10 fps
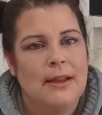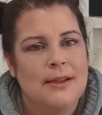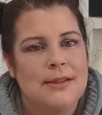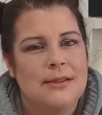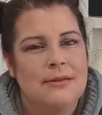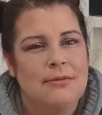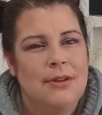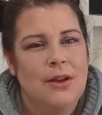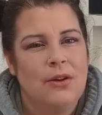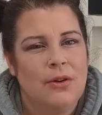That's,
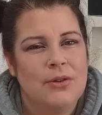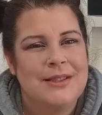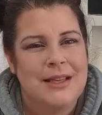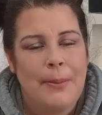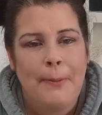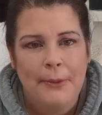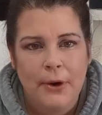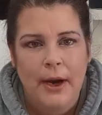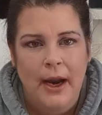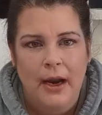you know, step up your
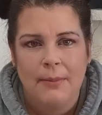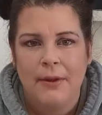game.